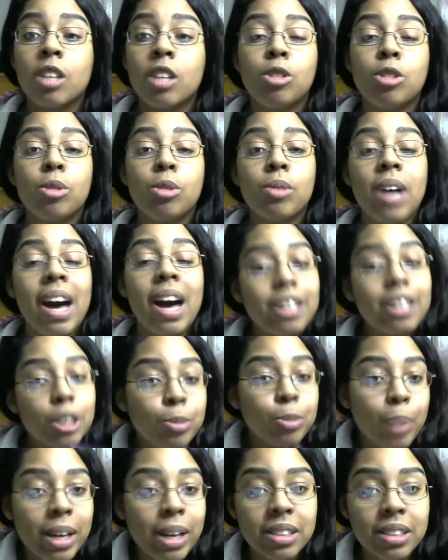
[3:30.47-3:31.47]
to kind of
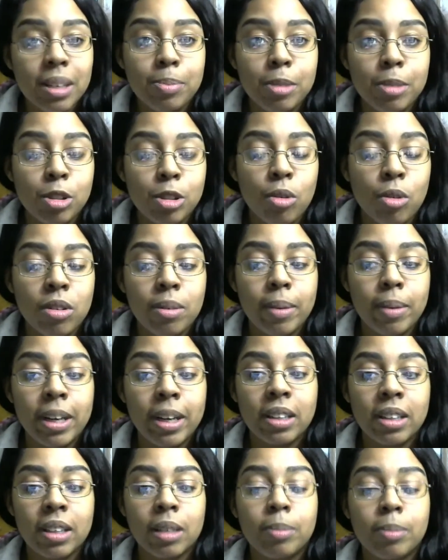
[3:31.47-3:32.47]
spice up the tournament
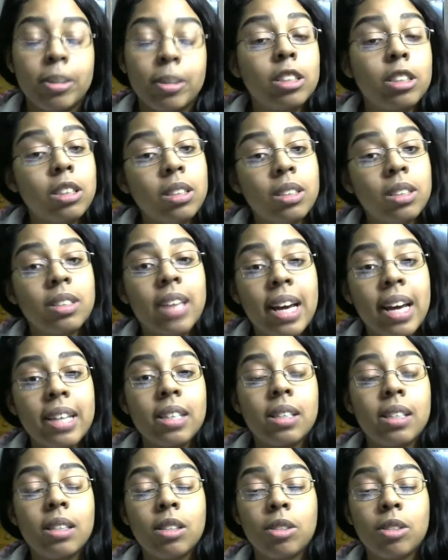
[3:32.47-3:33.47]
a little bit, she
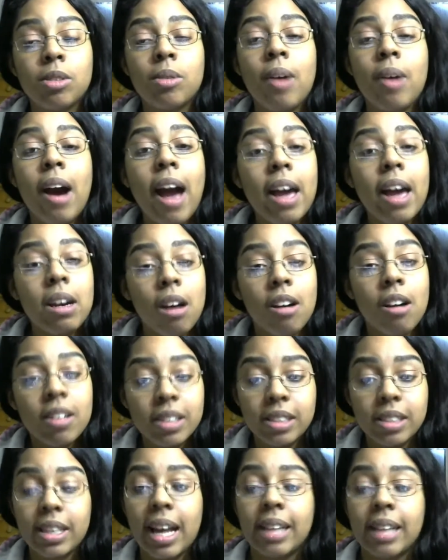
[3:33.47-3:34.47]
decided to do an
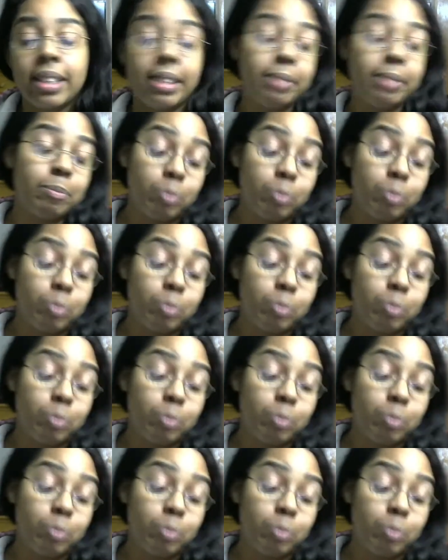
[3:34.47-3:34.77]
artist alley,